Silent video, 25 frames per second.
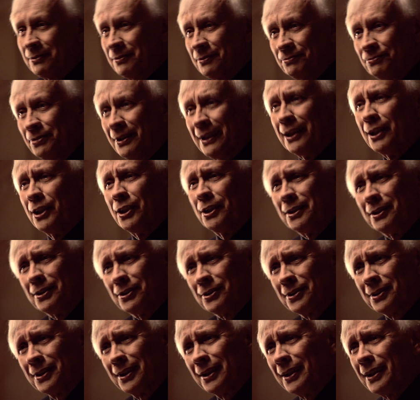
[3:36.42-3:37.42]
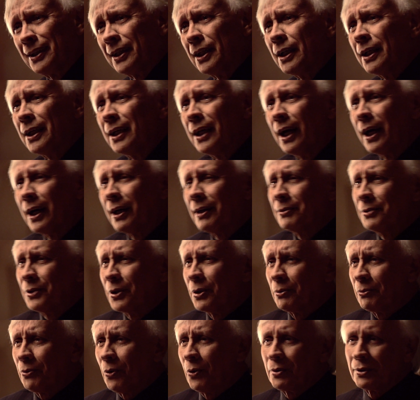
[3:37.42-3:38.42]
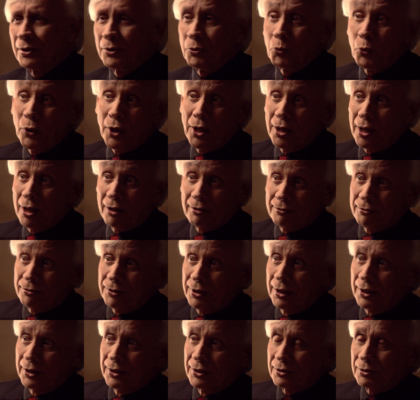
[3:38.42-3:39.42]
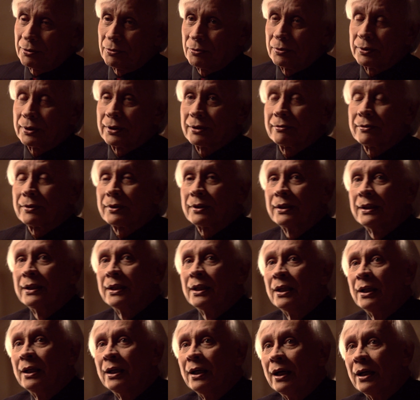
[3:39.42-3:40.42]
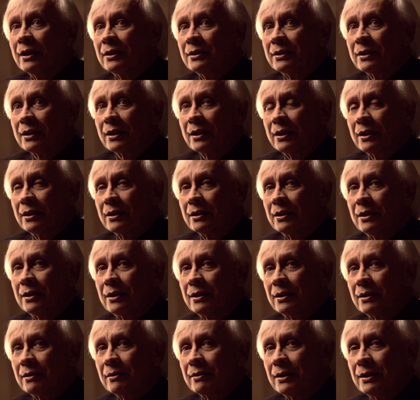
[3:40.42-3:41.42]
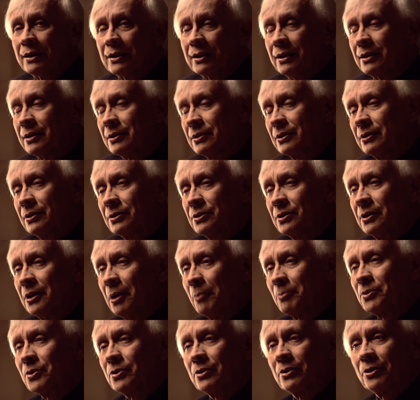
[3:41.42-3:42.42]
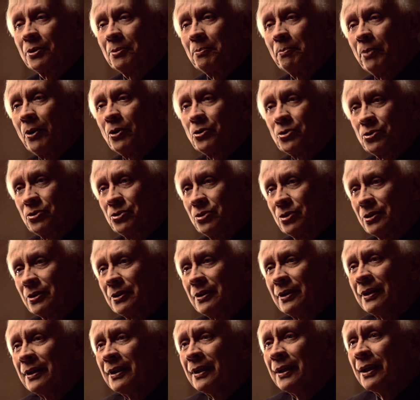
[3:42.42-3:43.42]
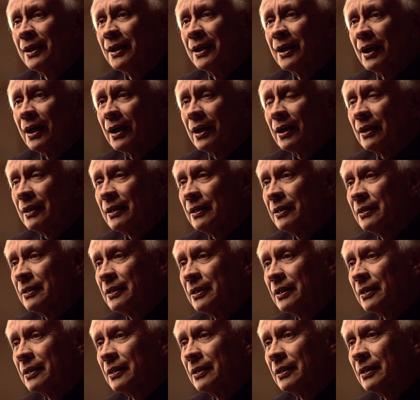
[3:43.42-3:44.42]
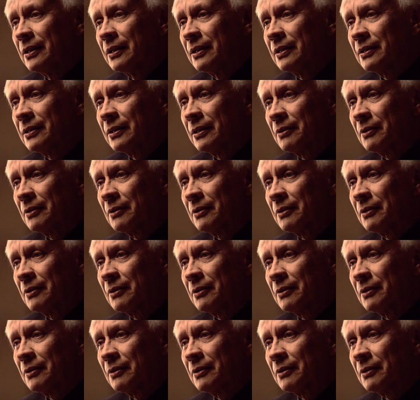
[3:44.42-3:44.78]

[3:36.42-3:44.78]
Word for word: feelings, and only we have feelings and whatever. And it is such an absurd posture. We